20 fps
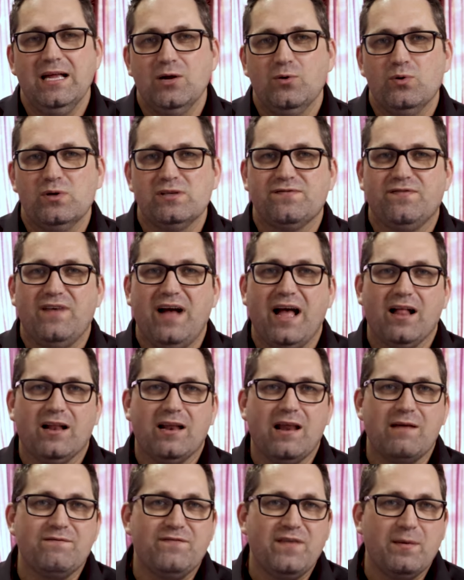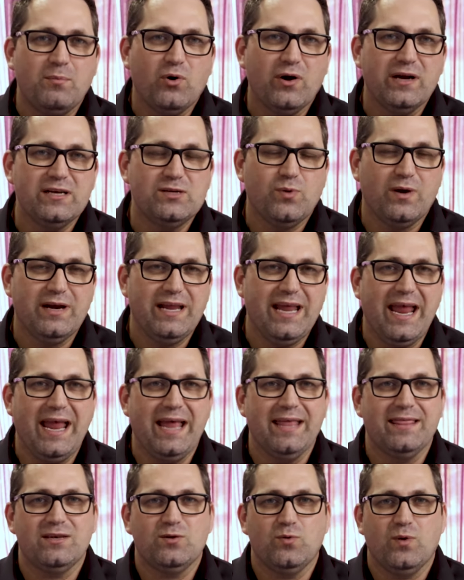was filed on February
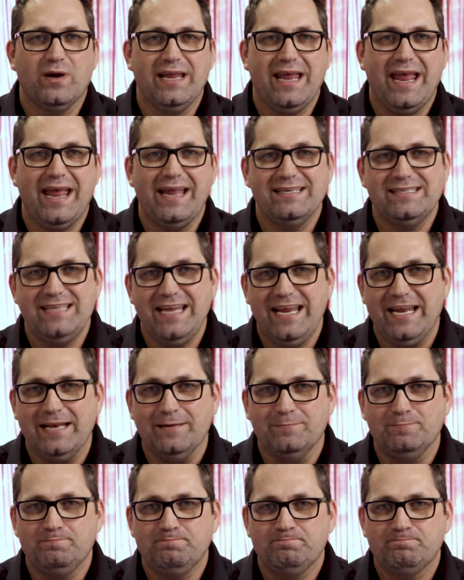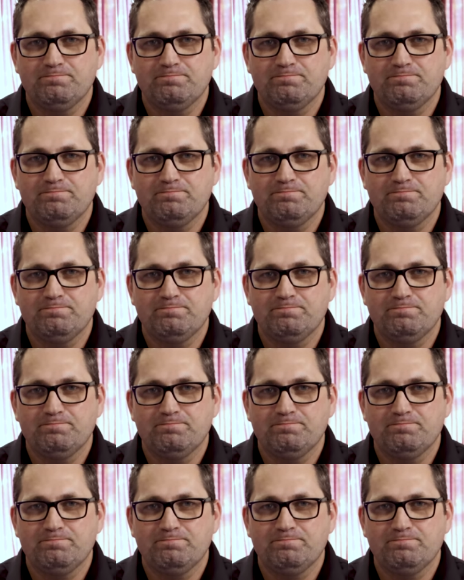twenty-eighth, twenty eighteen.